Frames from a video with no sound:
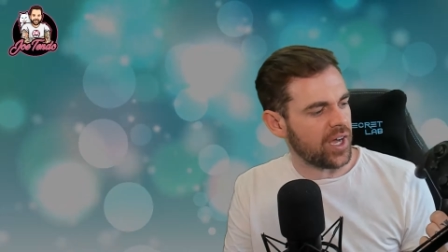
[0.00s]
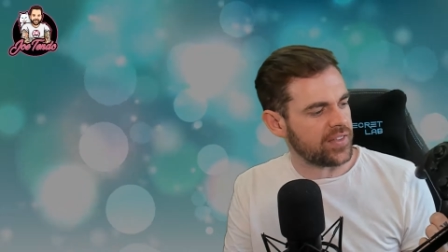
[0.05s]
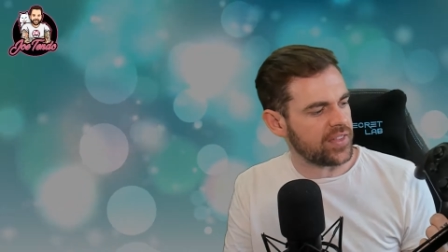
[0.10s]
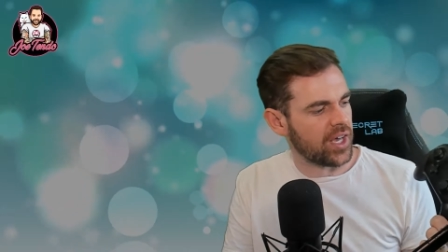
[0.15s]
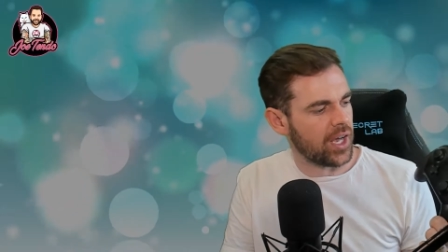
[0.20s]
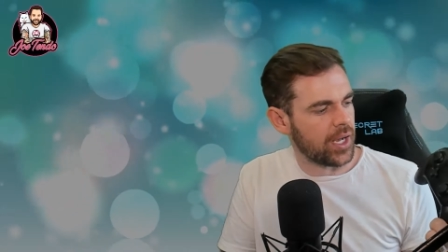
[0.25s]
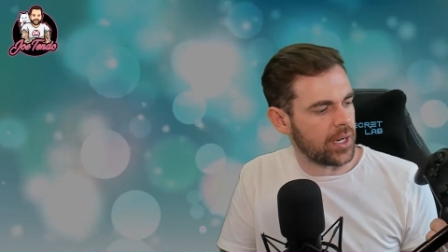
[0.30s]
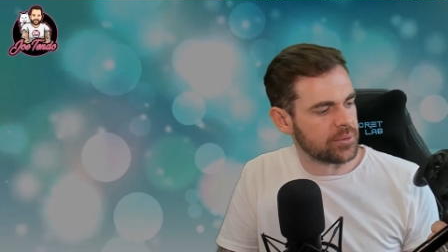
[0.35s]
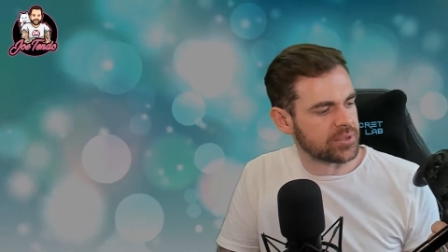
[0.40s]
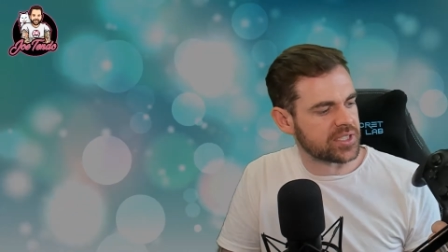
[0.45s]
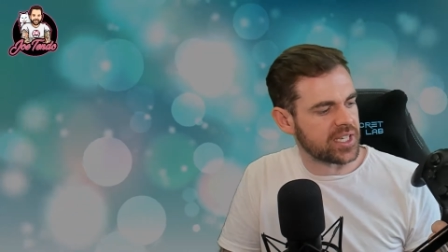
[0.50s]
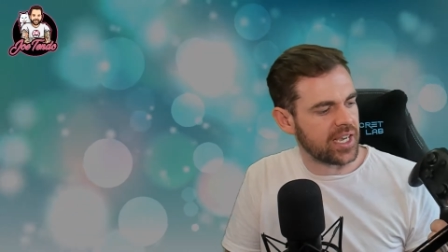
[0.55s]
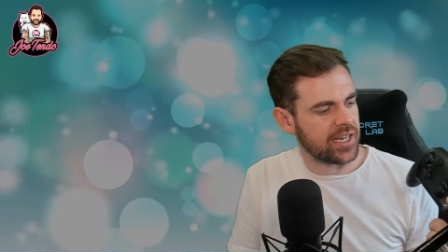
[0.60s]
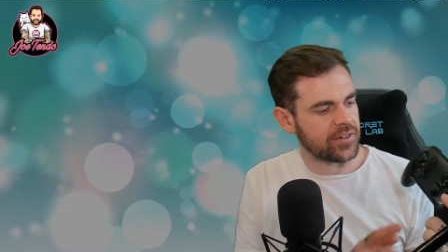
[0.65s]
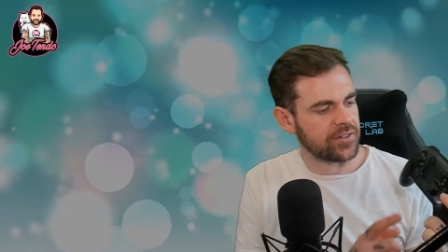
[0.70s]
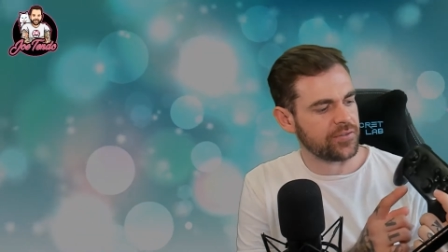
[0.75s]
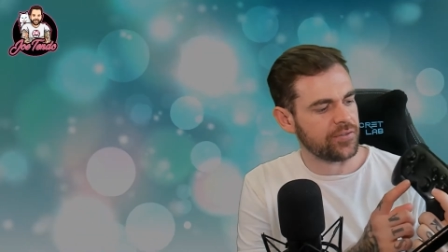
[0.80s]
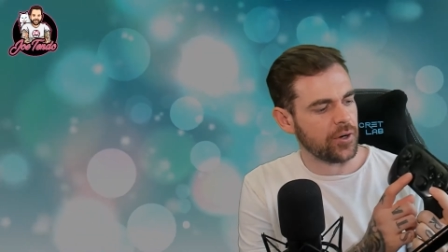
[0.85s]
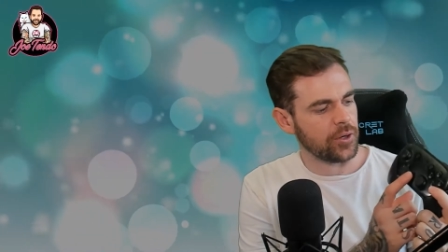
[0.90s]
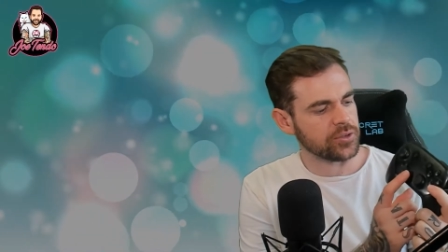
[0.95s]
find that I was
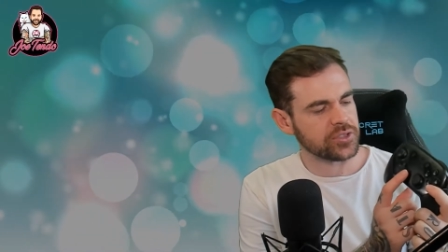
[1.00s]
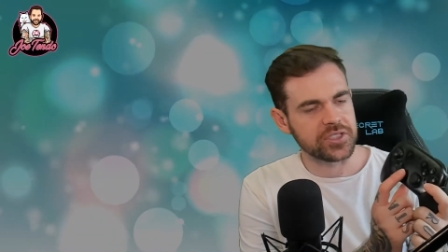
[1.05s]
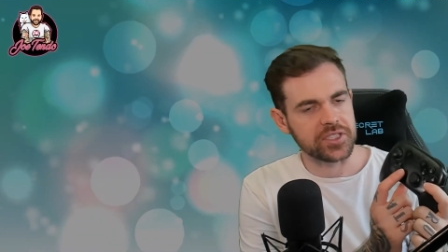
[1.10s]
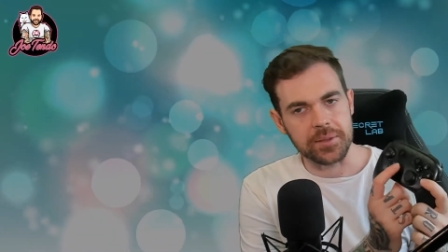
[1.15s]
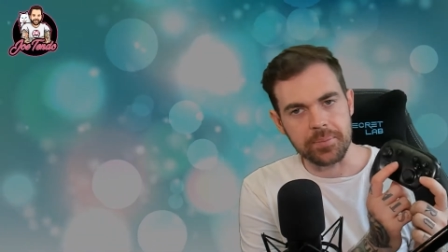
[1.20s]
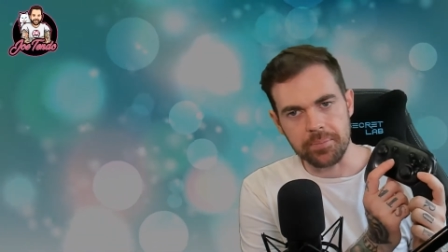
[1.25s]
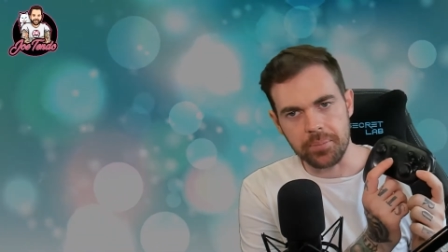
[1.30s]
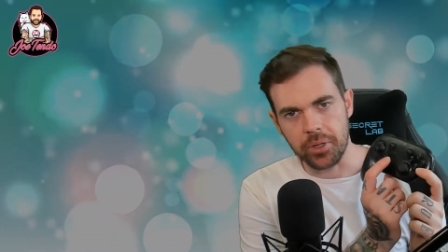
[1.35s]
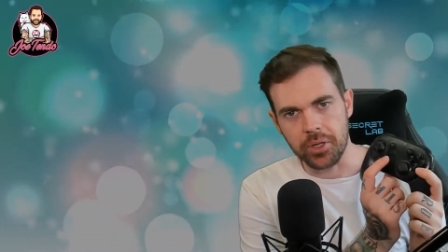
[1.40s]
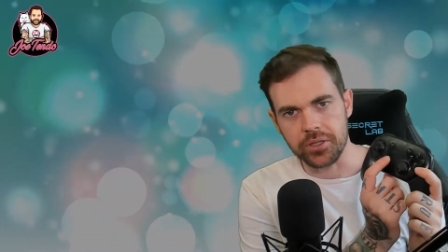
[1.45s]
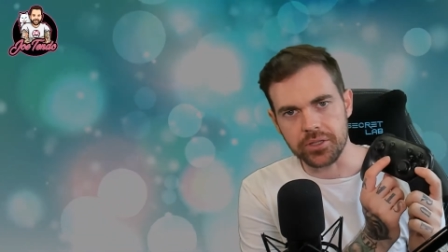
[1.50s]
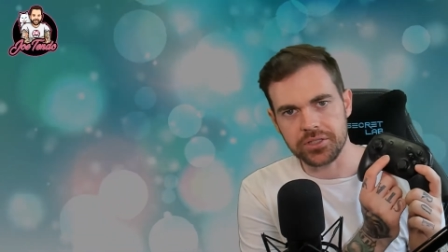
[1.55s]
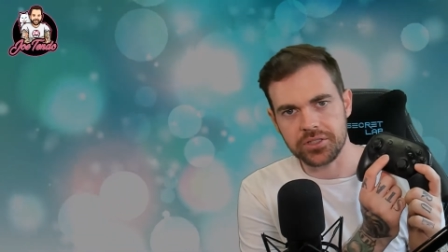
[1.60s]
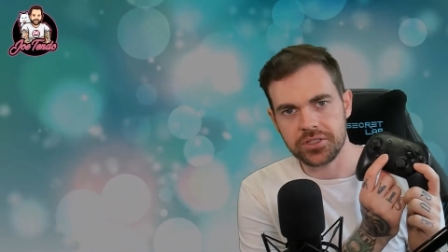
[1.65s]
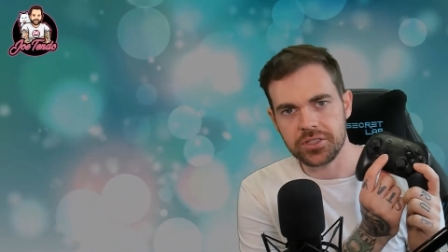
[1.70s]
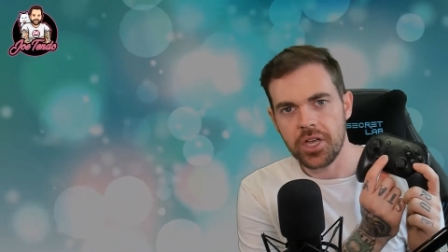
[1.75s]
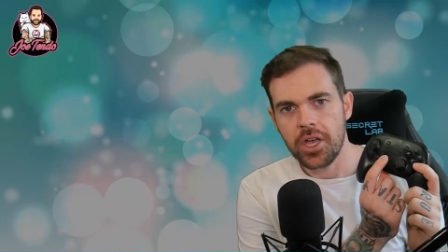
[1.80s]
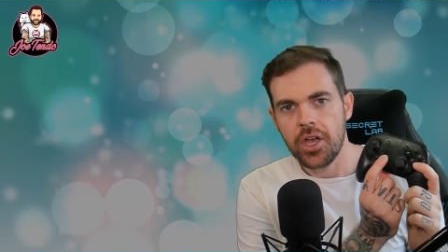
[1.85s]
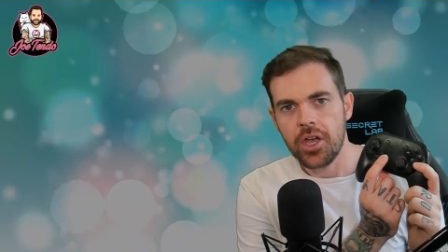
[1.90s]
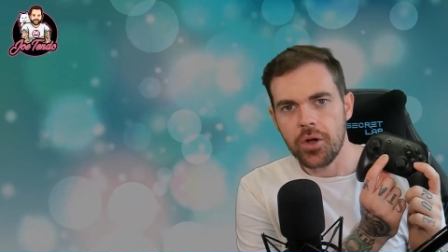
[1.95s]
getting false
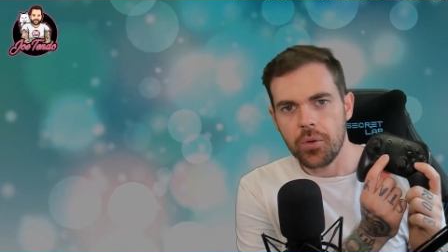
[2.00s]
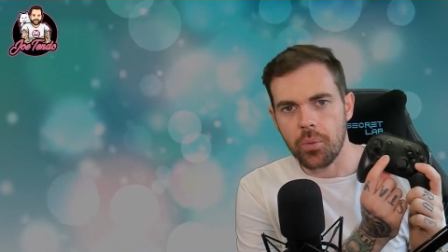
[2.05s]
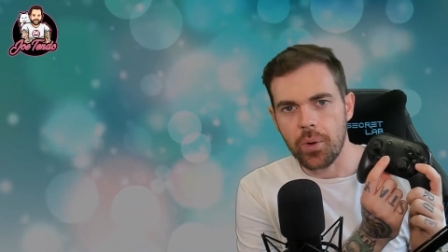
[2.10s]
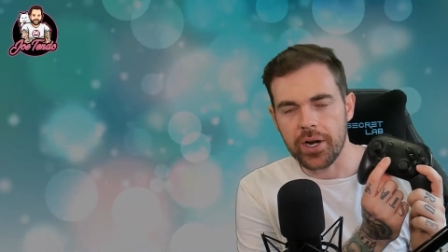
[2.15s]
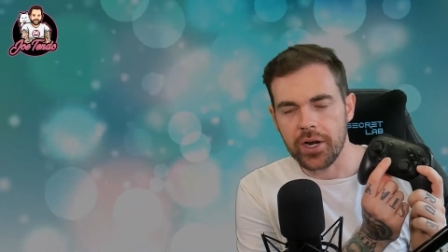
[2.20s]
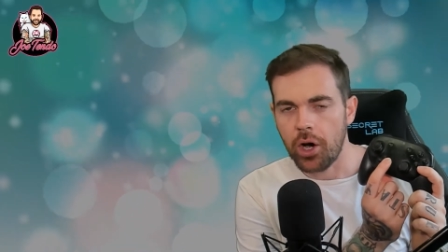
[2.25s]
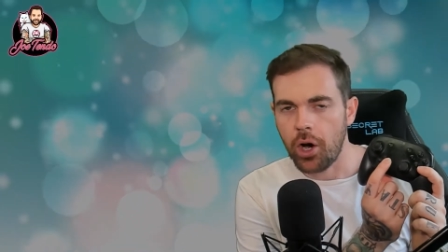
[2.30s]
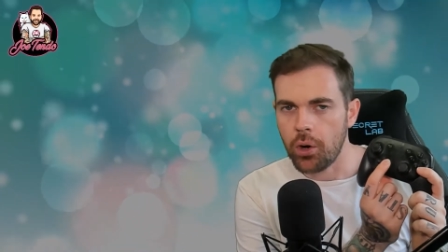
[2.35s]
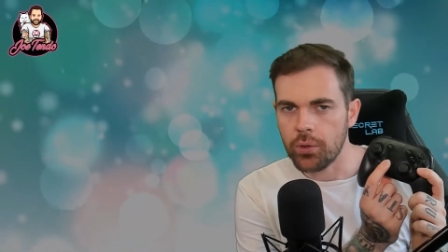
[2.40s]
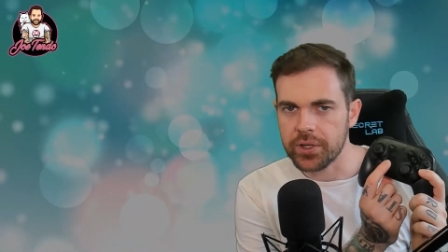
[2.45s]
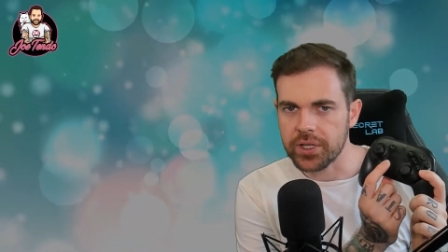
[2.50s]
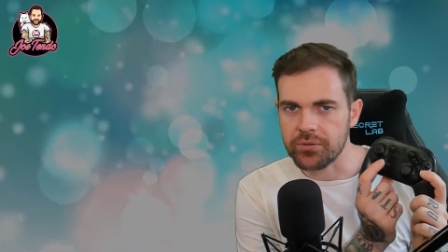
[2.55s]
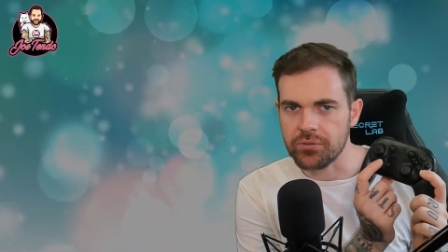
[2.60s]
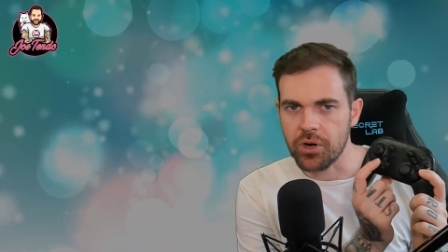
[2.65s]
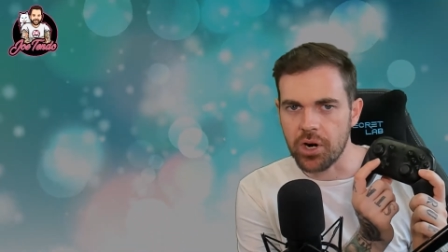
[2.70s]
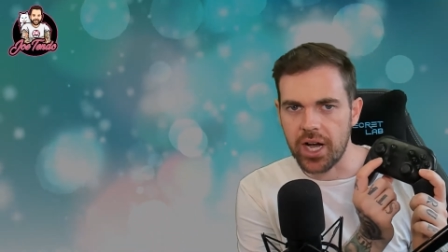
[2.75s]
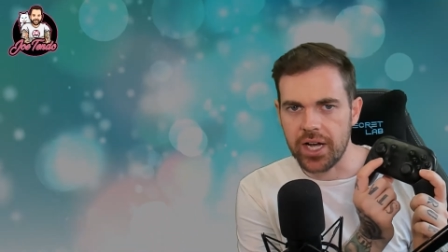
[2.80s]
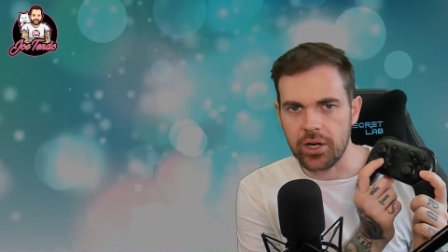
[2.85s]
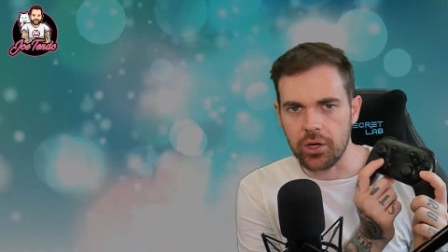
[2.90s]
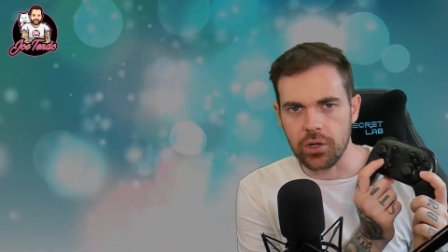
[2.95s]
inputs when
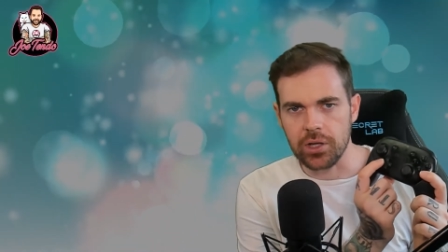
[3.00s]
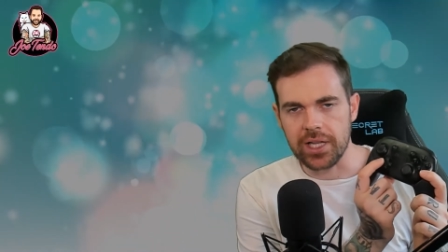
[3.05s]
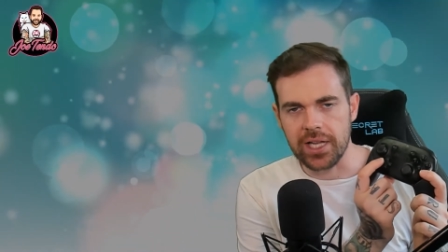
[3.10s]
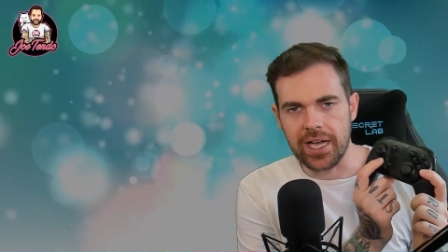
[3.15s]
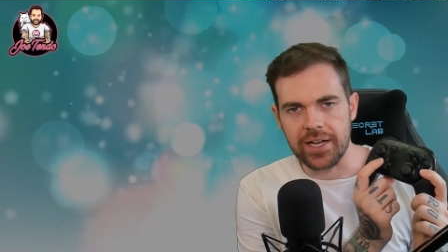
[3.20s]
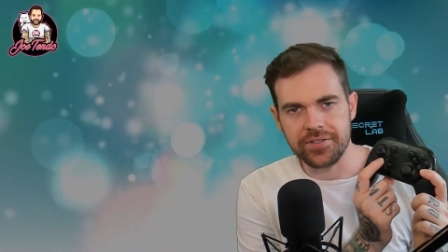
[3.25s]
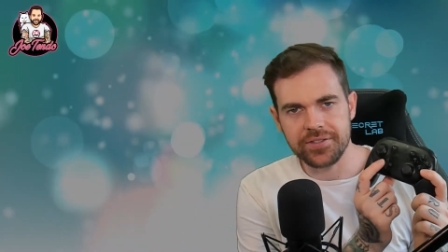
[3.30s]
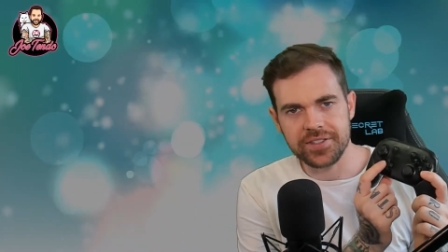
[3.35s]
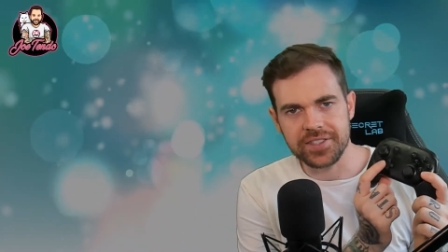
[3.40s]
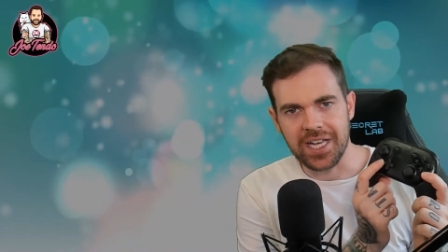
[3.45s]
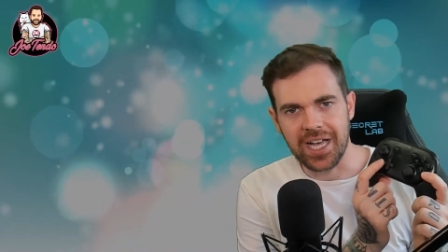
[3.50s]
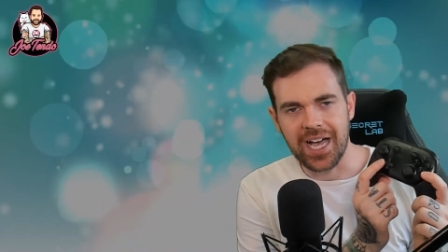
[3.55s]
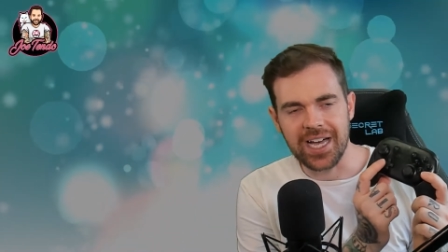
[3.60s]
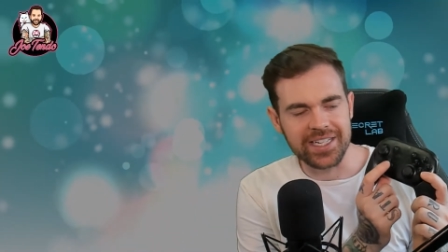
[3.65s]
holding right or left,